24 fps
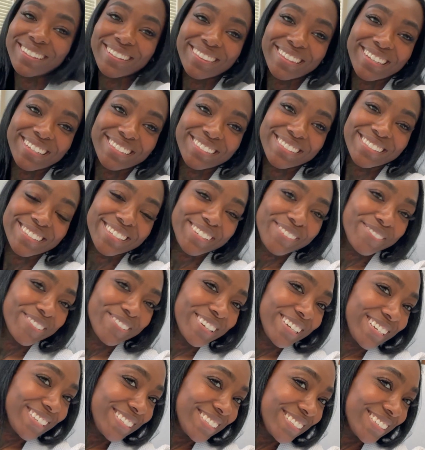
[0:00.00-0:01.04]
let's see what
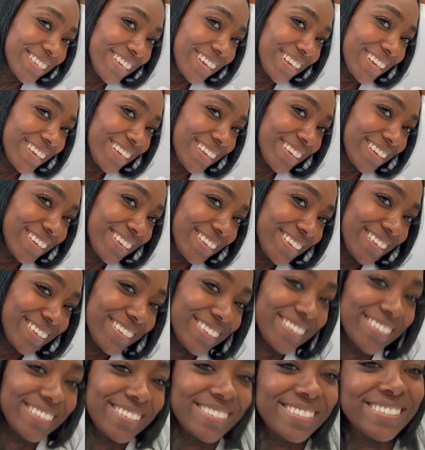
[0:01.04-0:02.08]
he
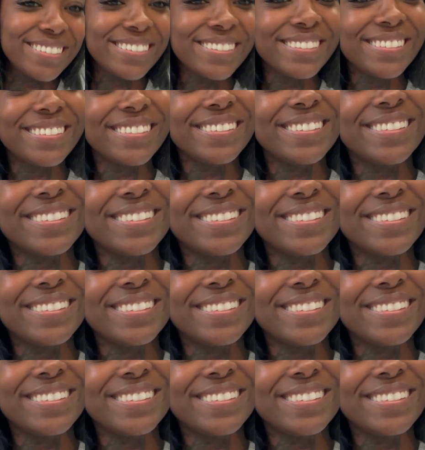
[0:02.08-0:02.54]
says.